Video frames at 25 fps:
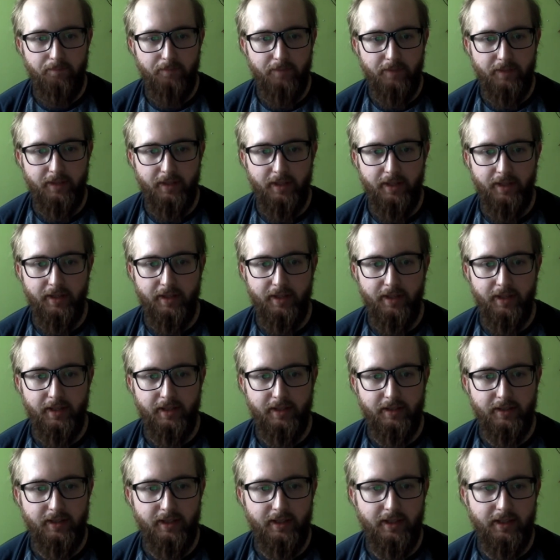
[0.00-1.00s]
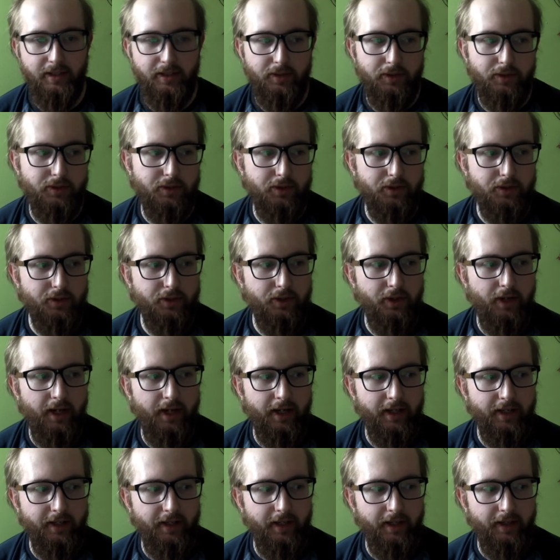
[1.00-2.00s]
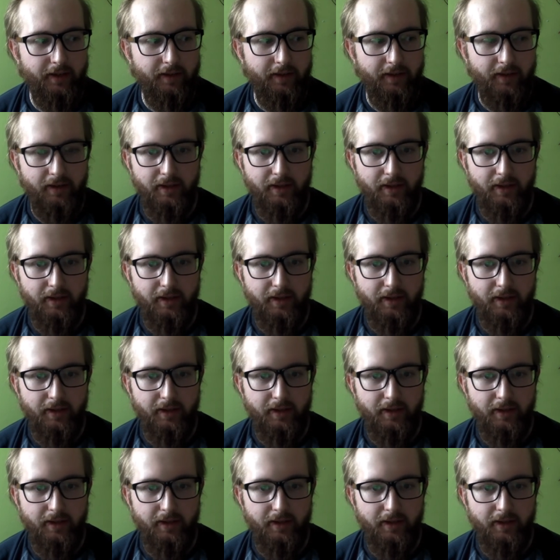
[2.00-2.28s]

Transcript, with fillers: side of things. I didn't do too great in that.